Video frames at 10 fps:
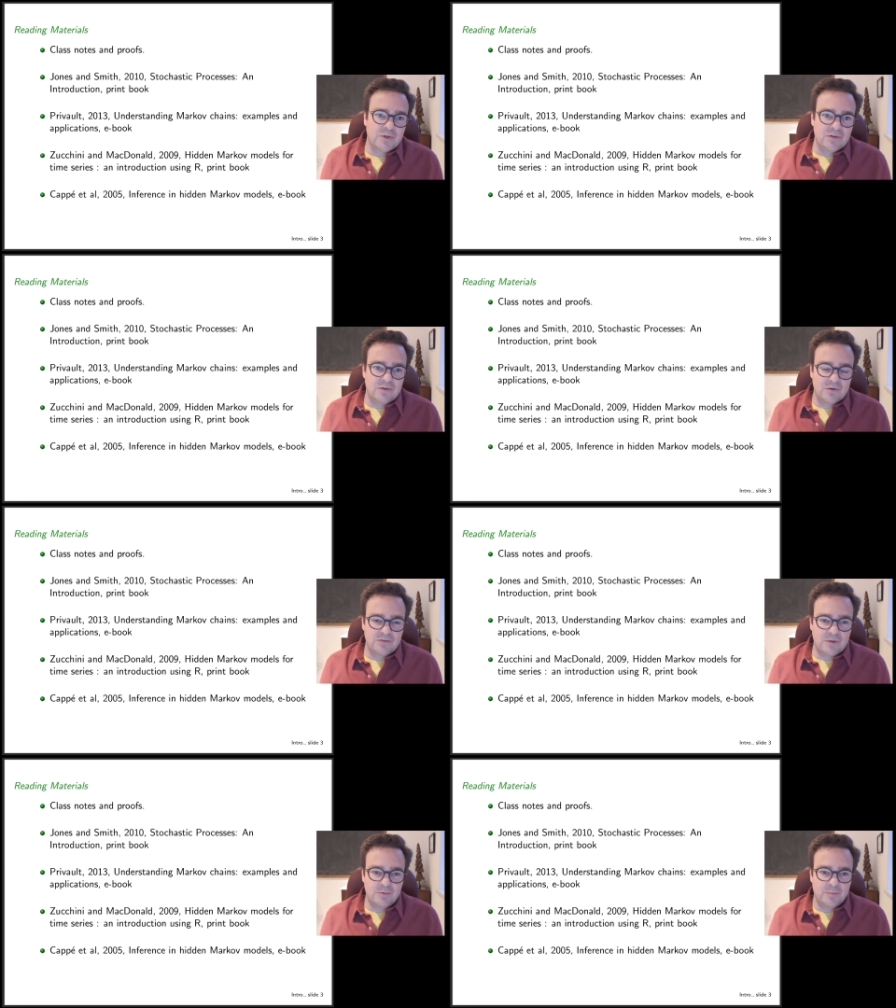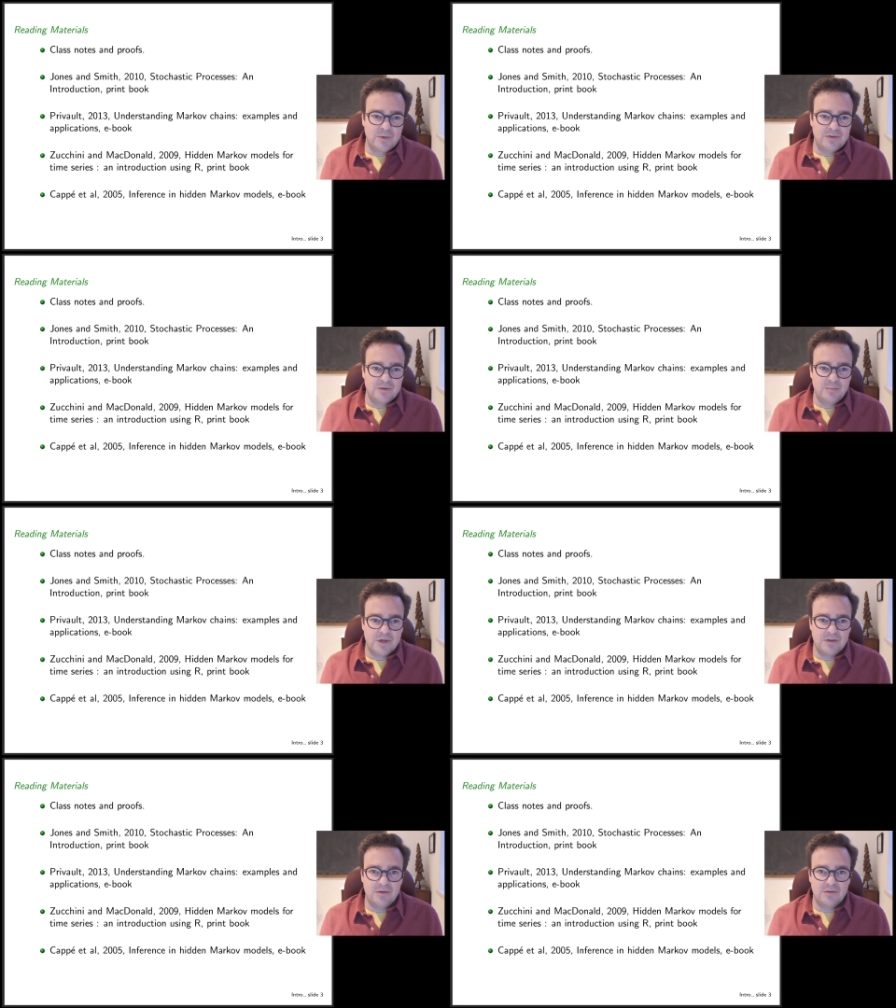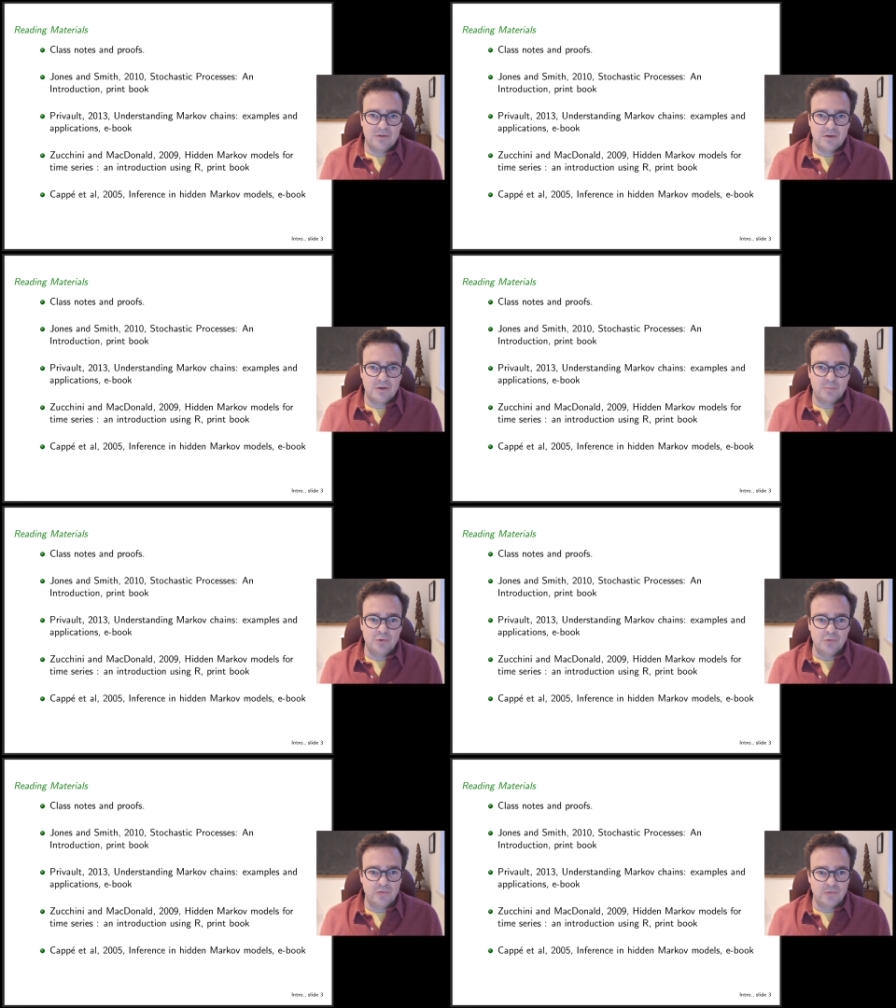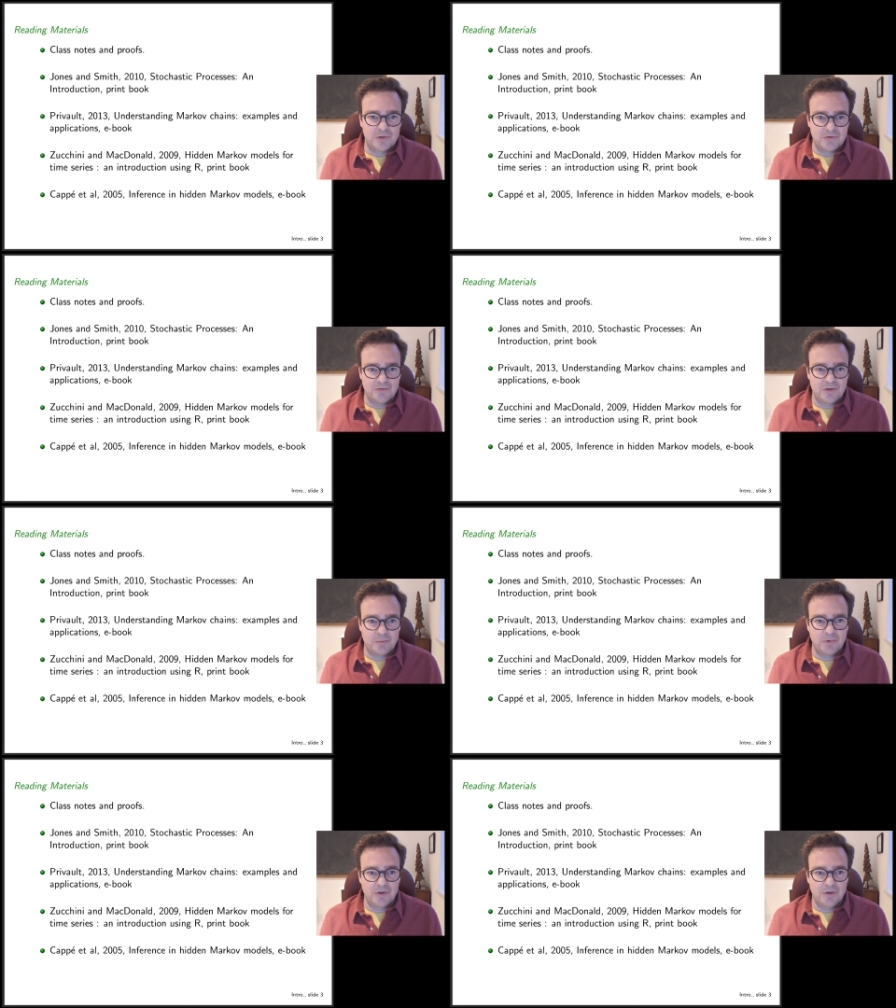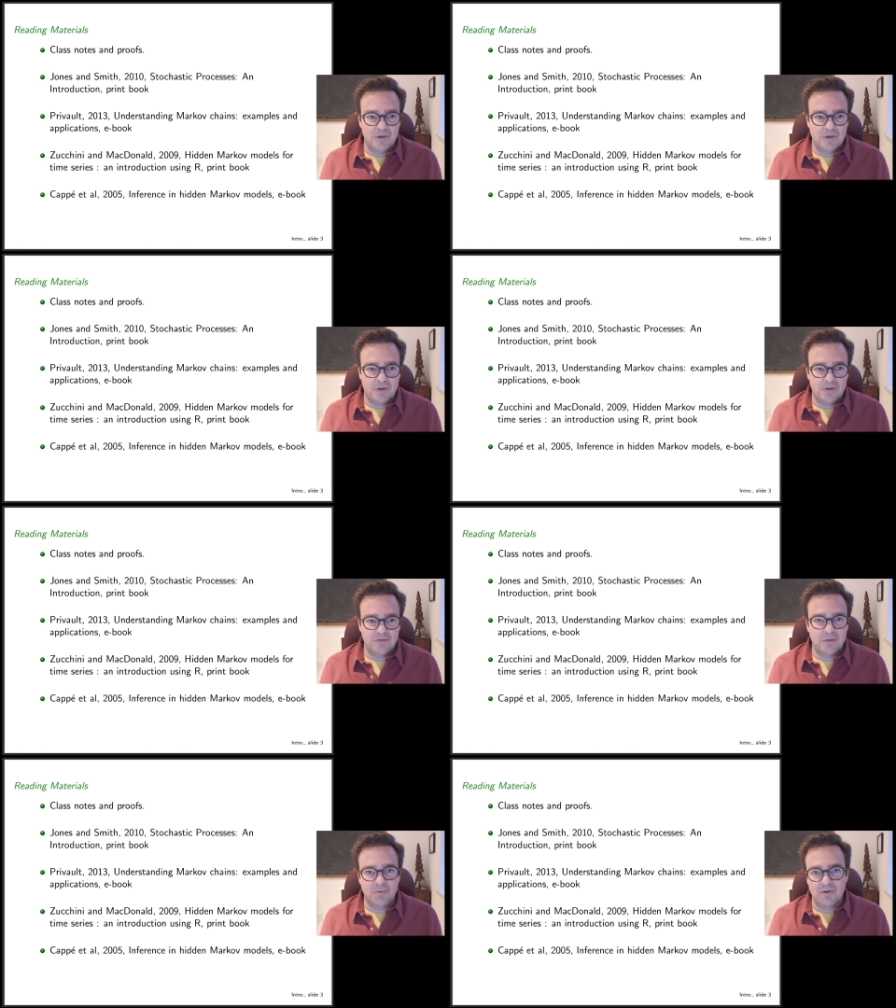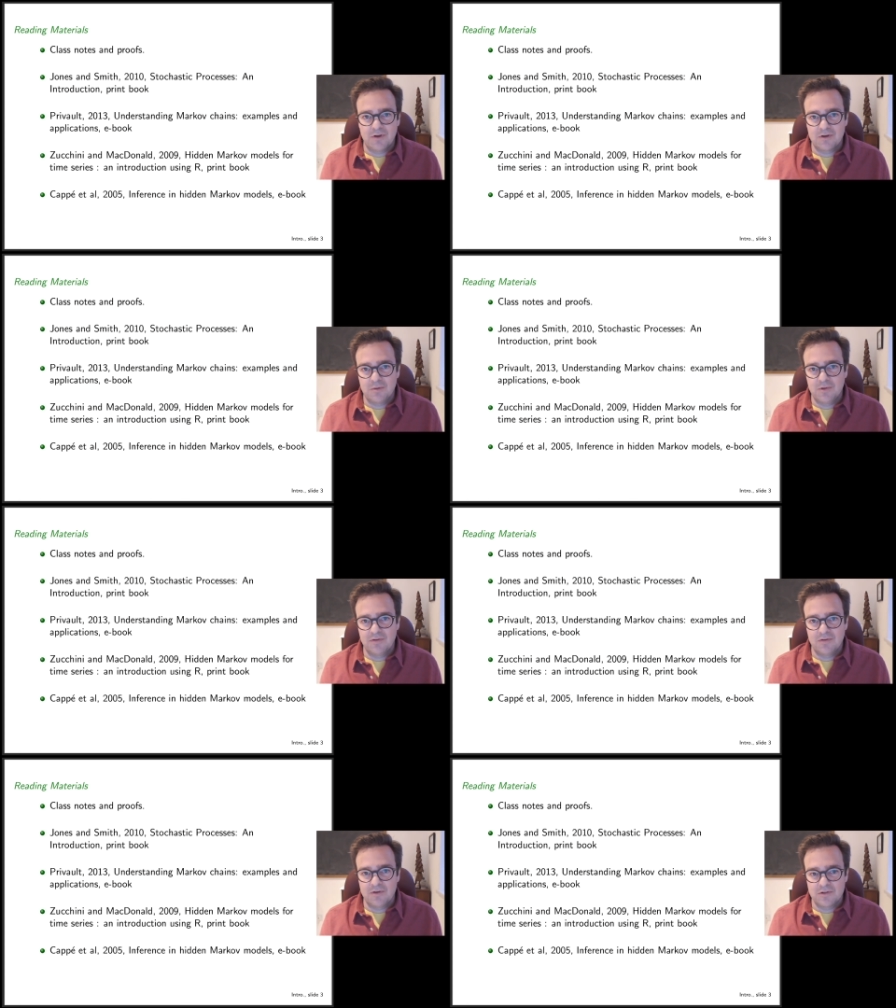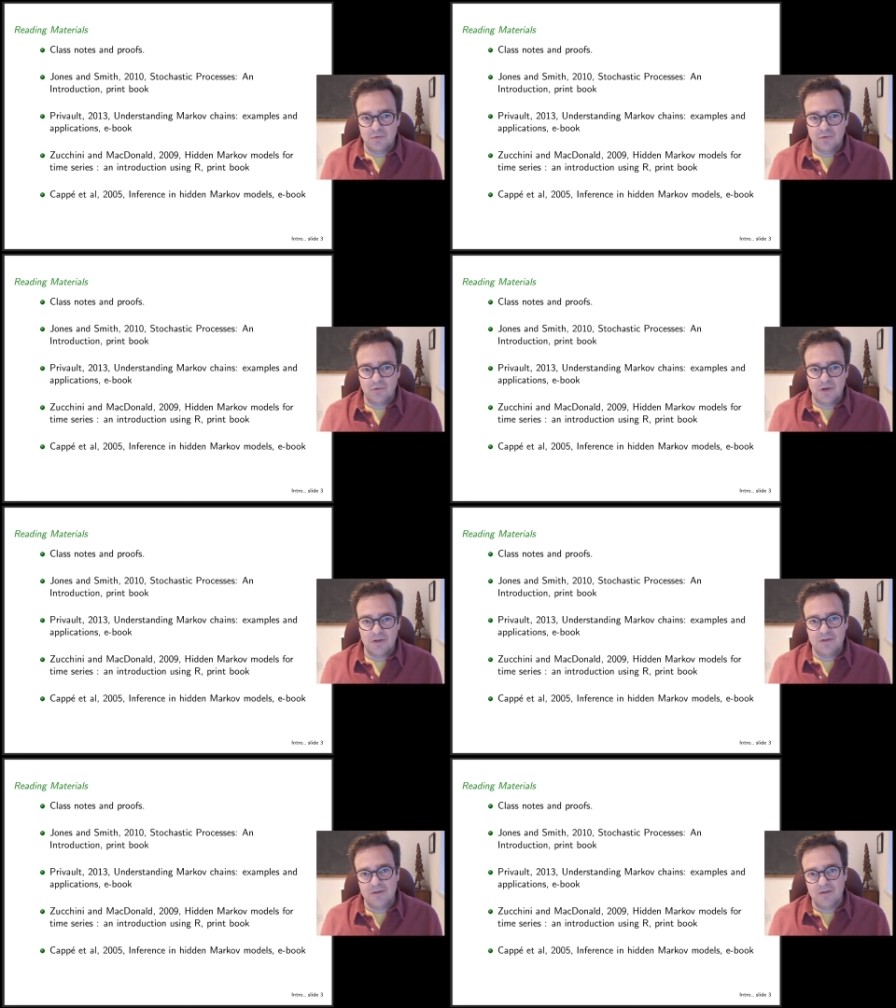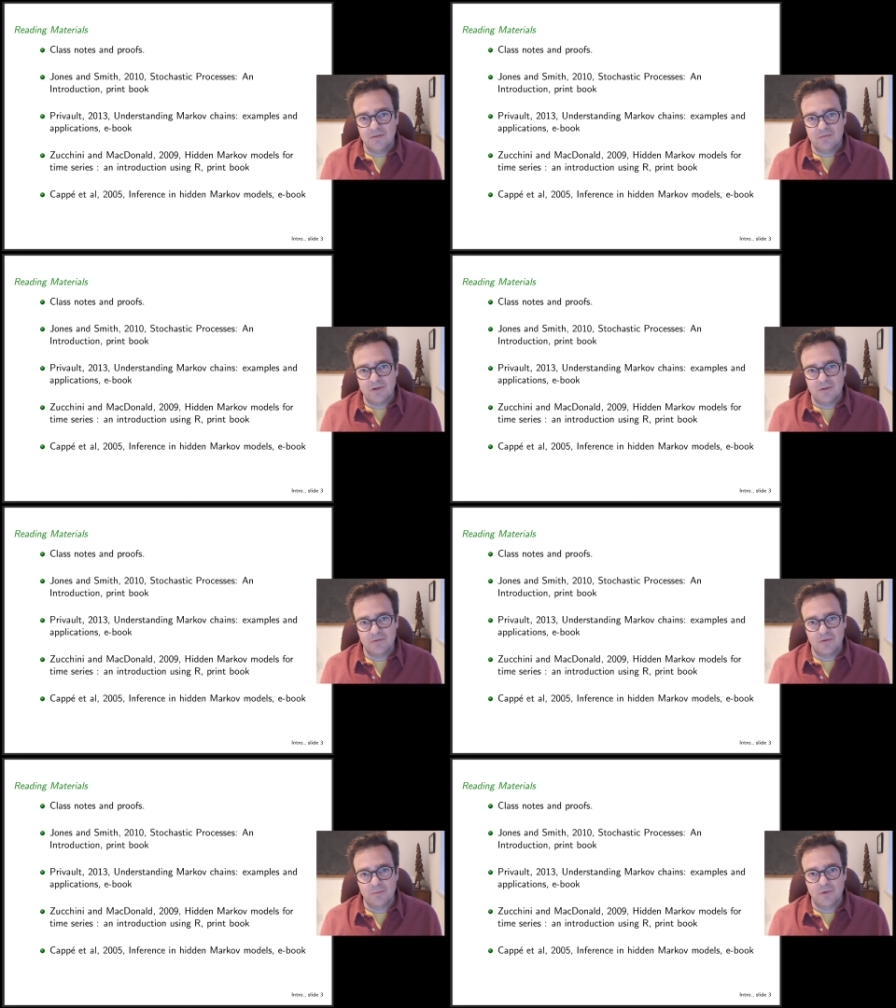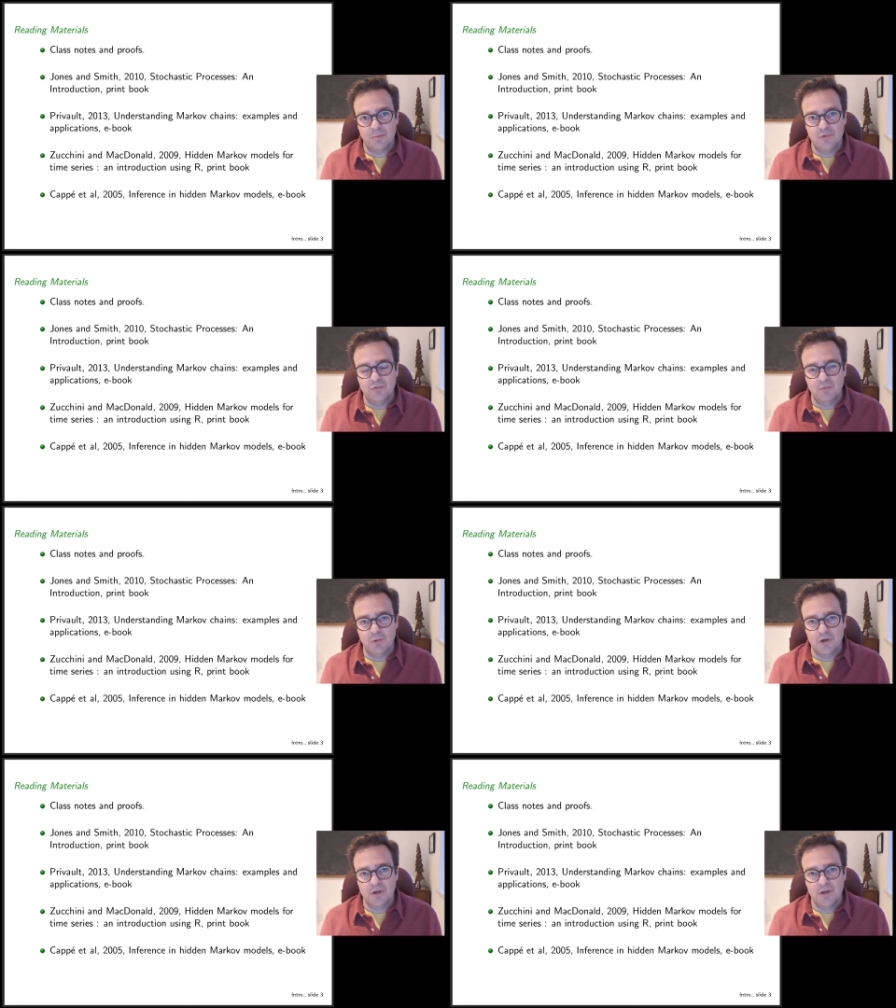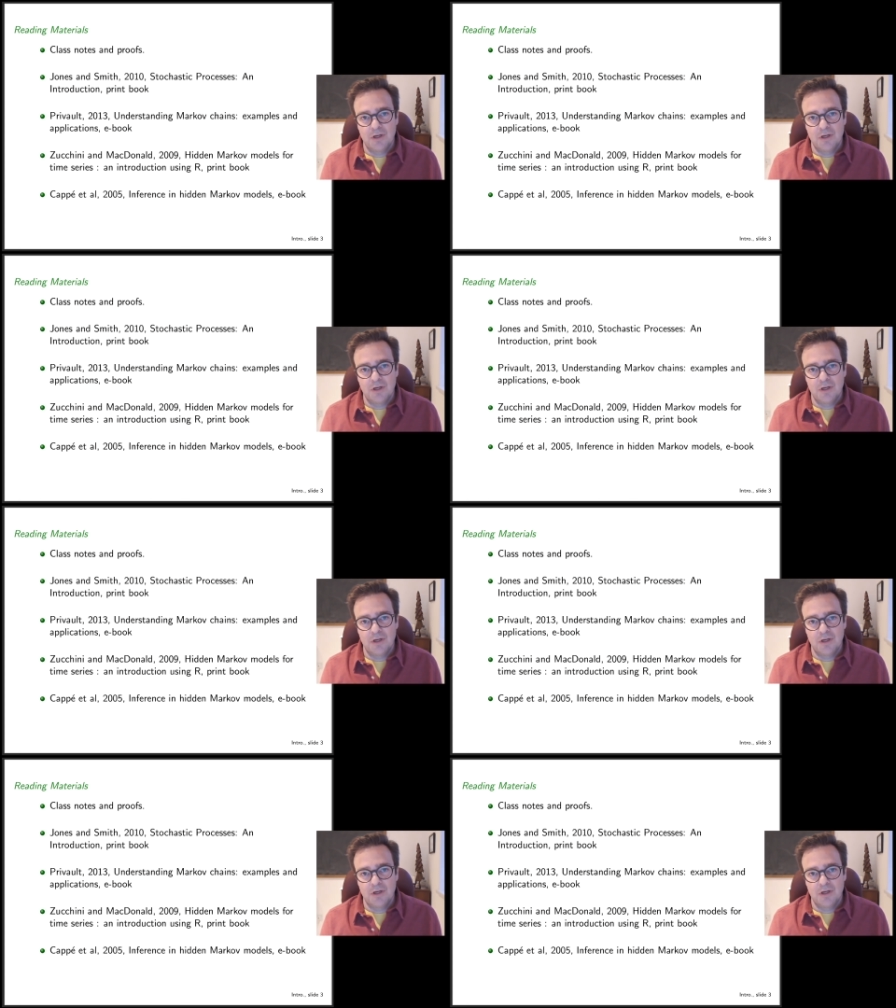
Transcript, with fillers: They they're supplemented by these uh, proofs, which are separate uh, separate documents that show you kind of details of how the, some of the proofs work.